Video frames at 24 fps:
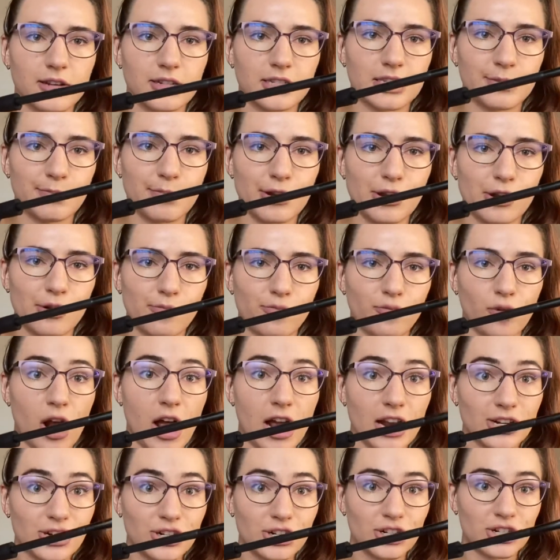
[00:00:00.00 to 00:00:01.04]
spin your
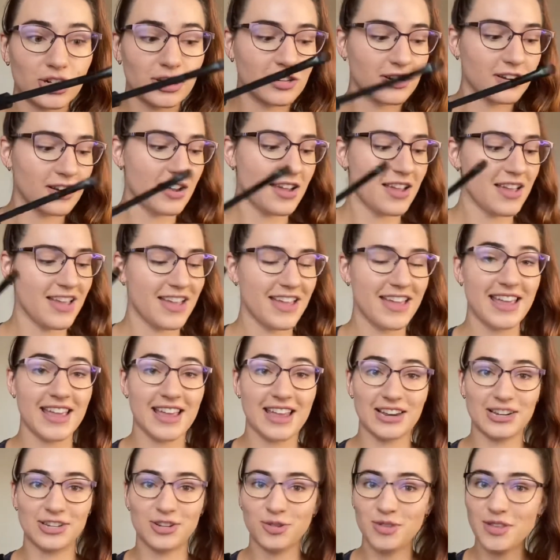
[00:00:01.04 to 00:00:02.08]
brush
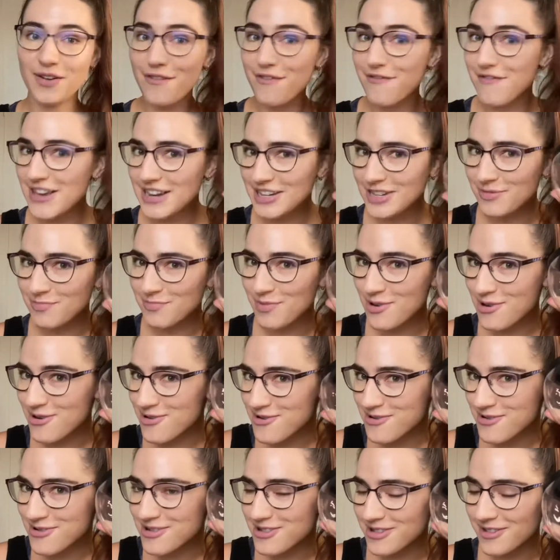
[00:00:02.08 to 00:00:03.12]
into the
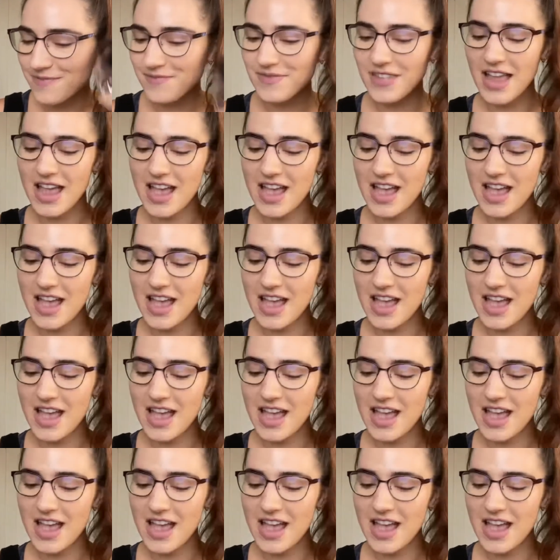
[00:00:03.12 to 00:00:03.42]
fishbowl.